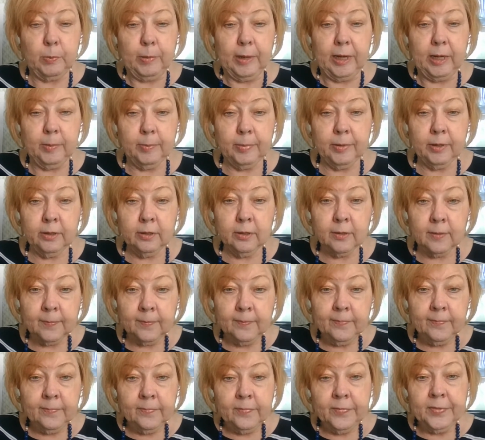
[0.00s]
paper,
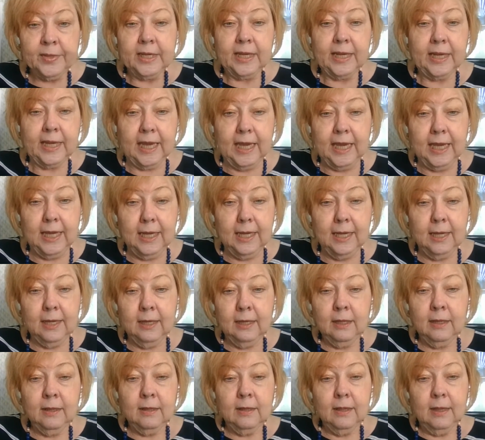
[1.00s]

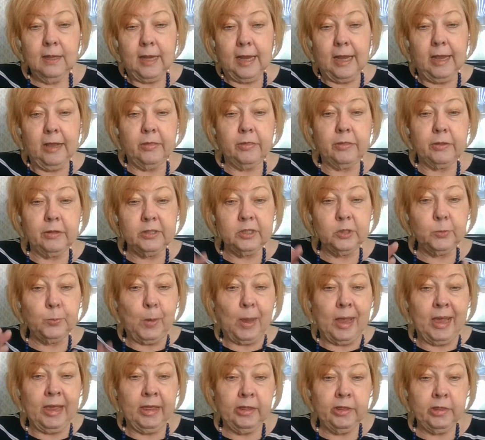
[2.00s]
King, ethos,
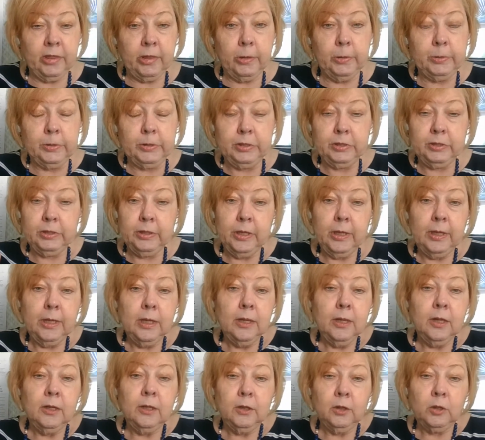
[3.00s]
pathos,
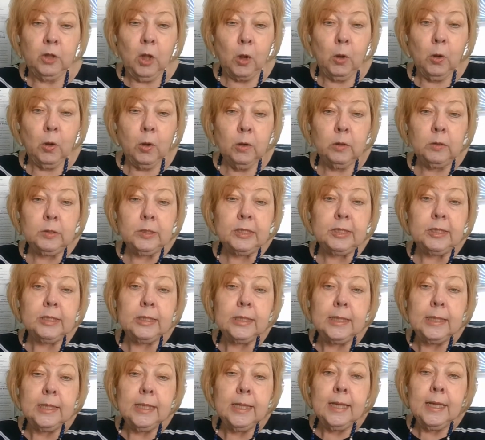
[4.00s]

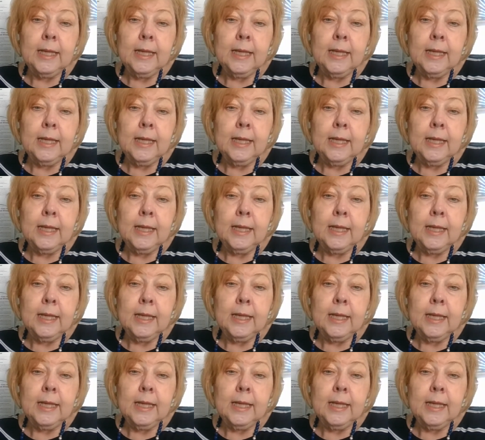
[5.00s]
logos,